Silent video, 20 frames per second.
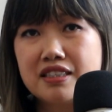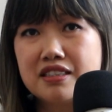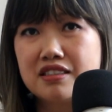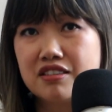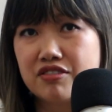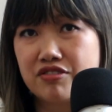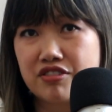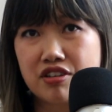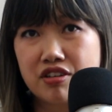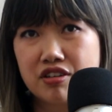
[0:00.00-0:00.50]

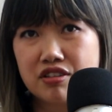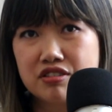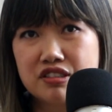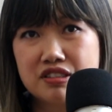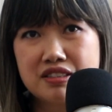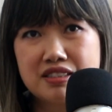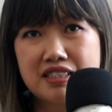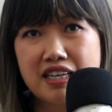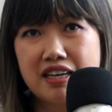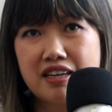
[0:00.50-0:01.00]
difficult to
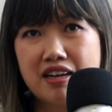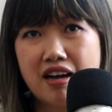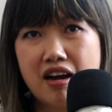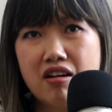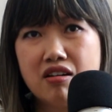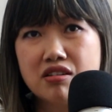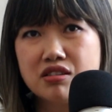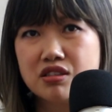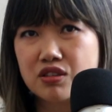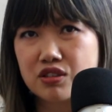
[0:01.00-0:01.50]
stand out
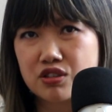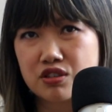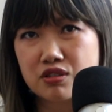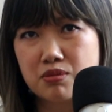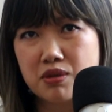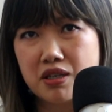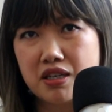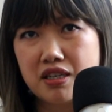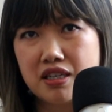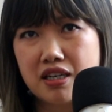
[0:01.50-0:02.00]
on social
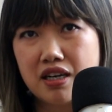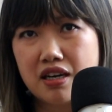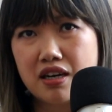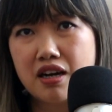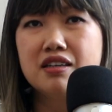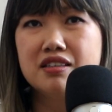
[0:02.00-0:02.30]
media.